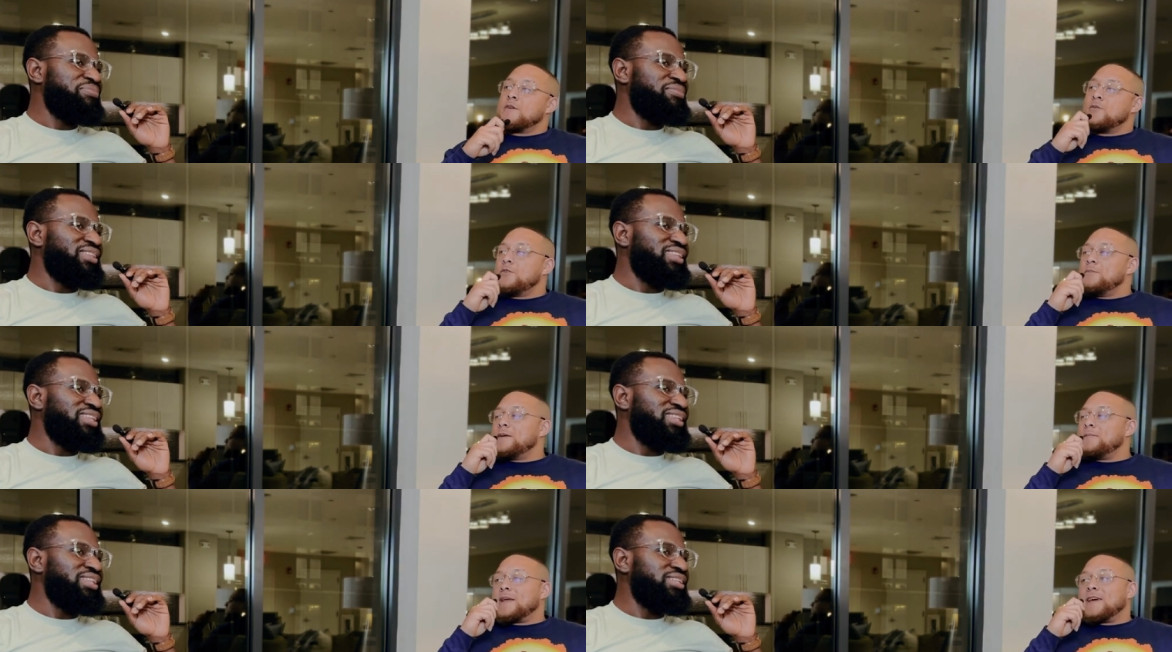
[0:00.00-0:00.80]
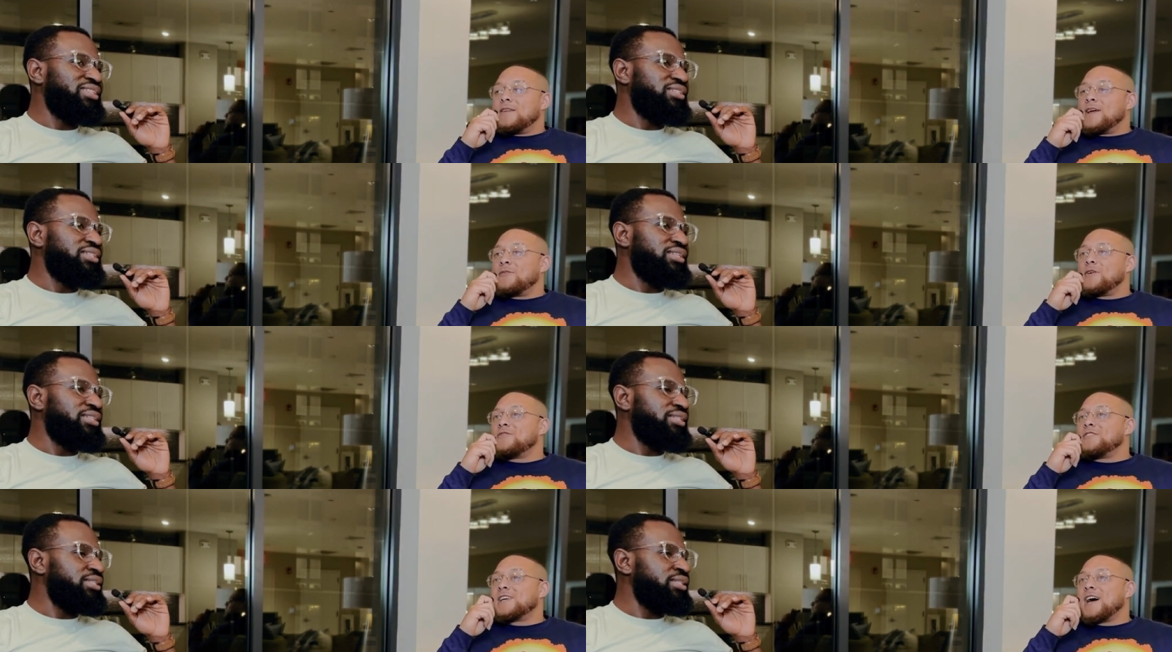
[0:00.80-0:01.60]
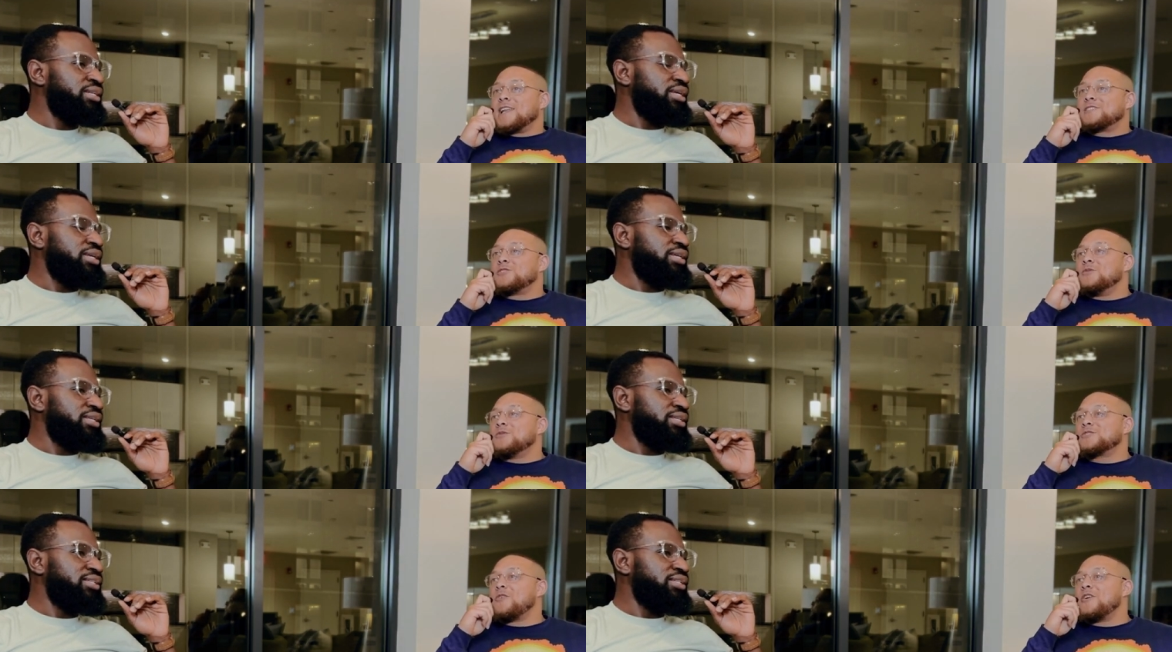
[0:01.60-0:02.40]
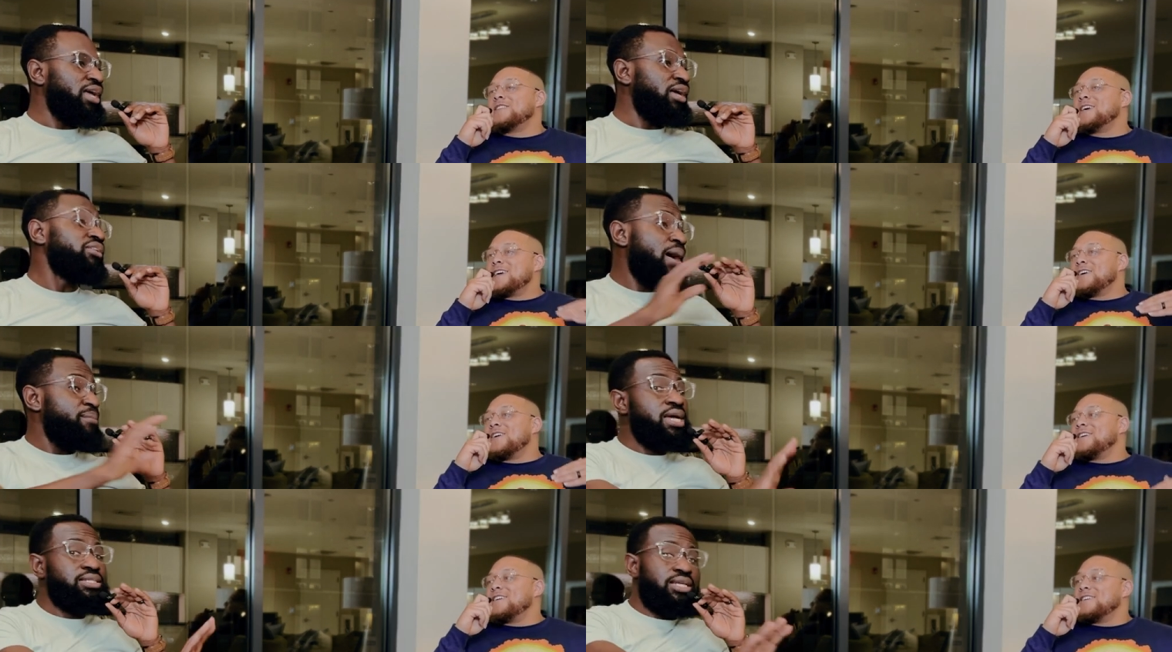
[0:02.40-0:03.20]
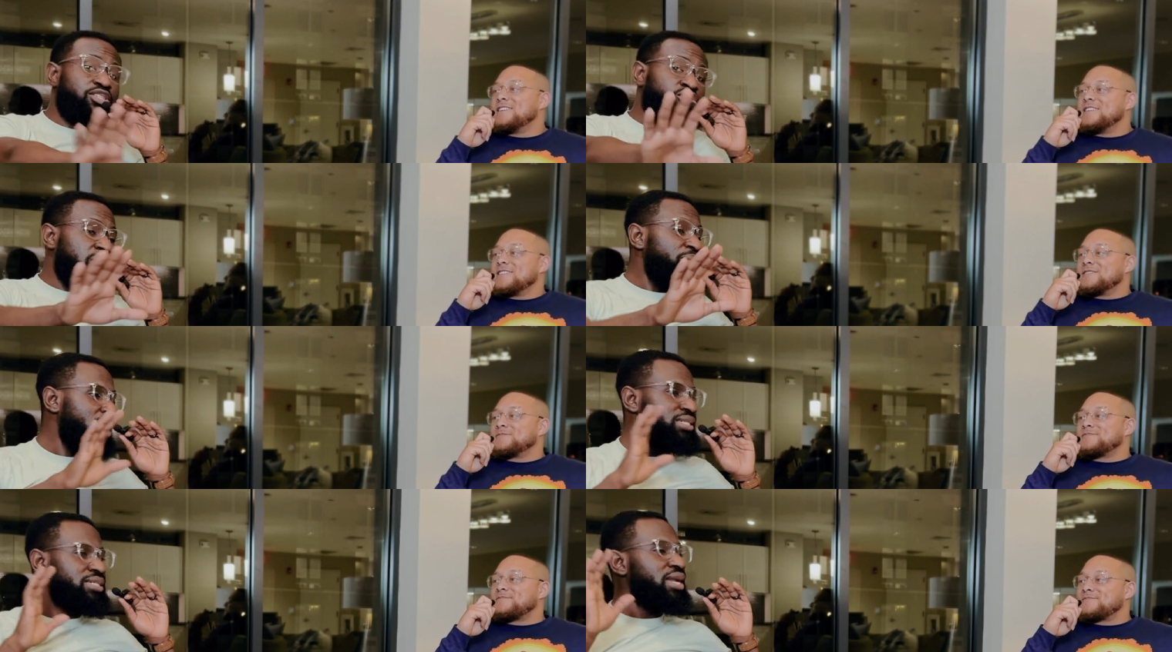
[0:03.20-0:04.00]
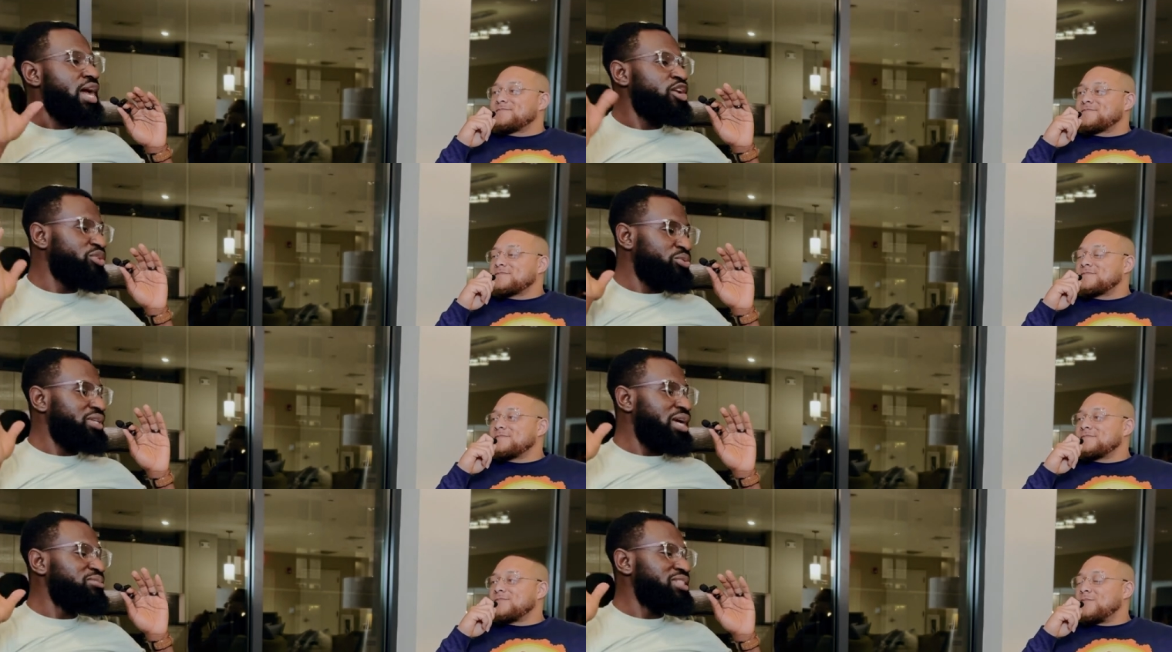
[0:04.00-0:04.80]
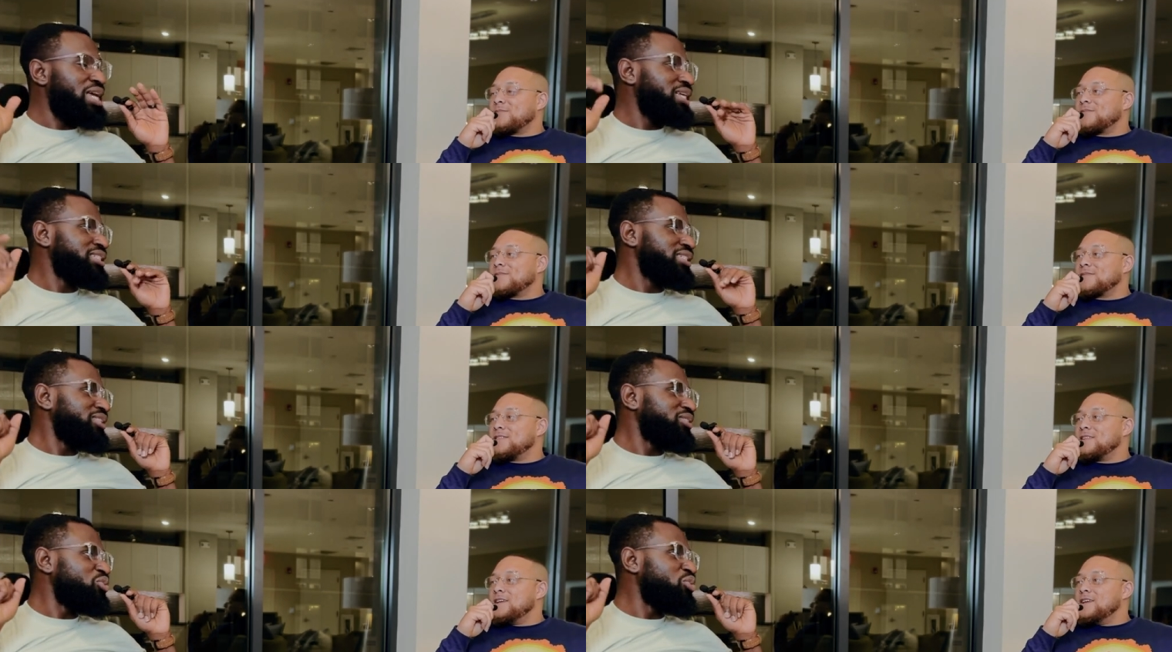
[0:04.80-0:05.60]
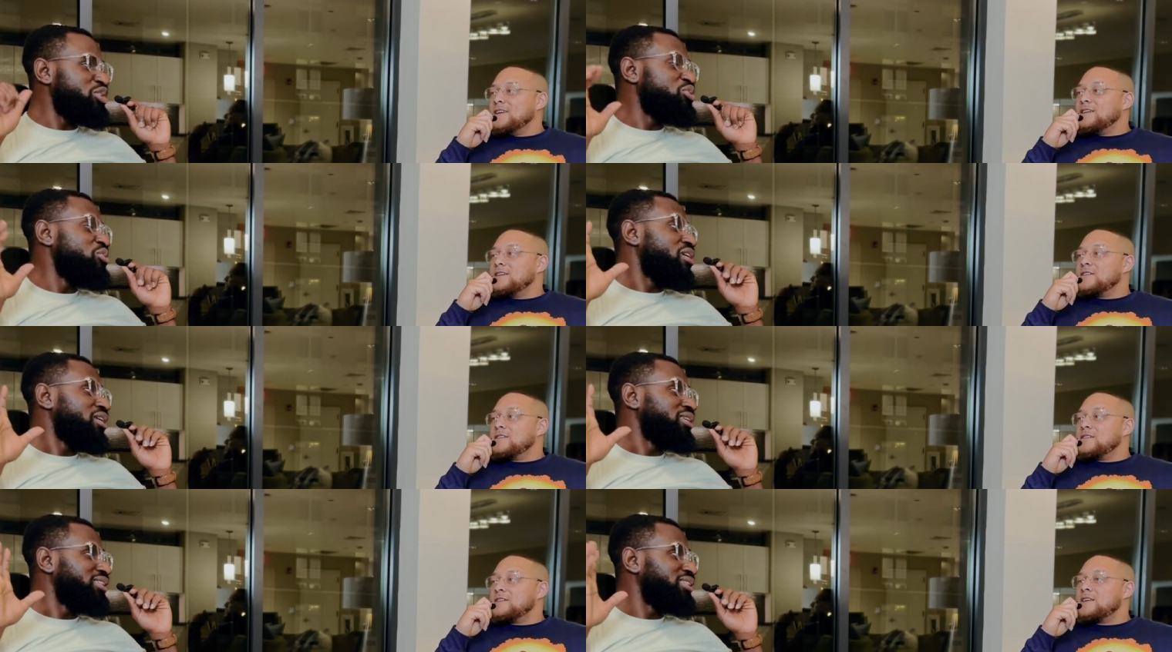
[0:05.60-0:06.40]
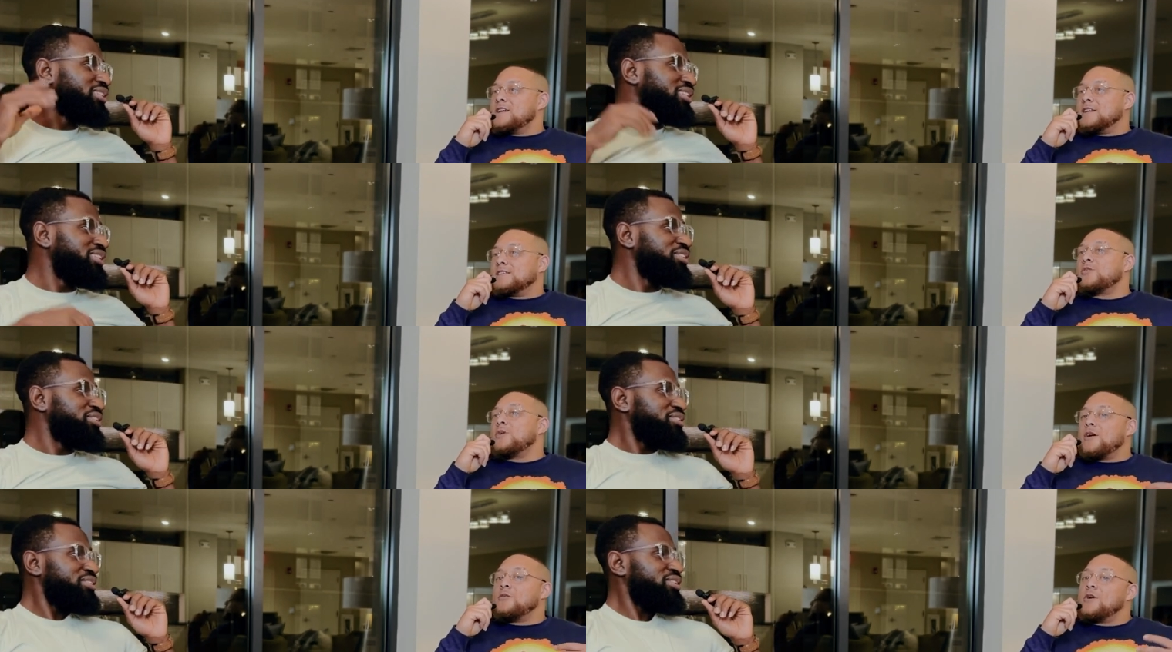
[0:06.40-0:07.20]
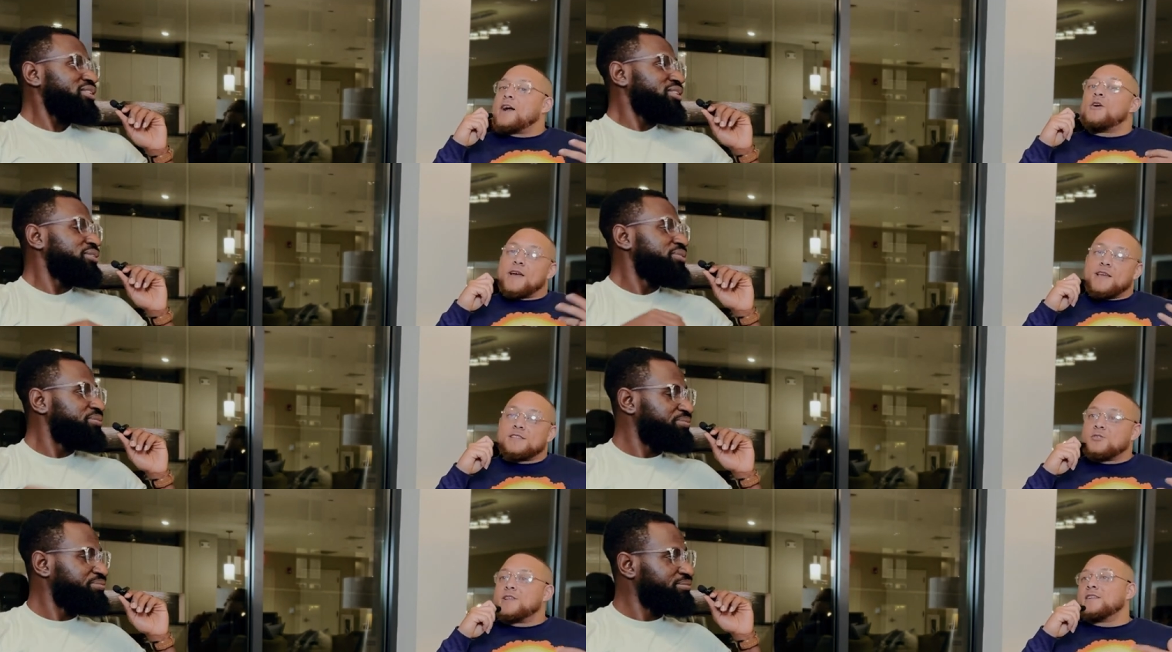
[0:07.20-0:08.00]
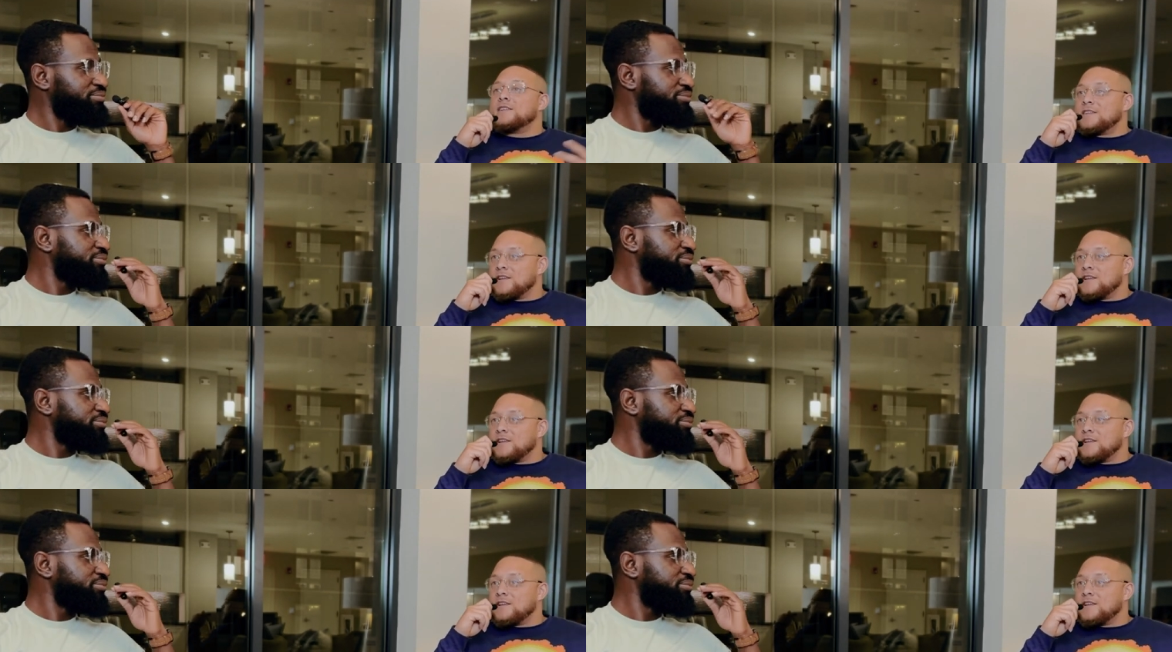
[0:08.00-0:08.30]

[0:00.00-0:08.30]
Speaker 1: What do you mean by that? Like reference guide? Like so? So are they? No, I'm
Speaker 2: not saying it's. I'm not saying I agree with it. I'm just asking where you are.
Speaker 1: Yeah. So, I, well, I, okay. So then,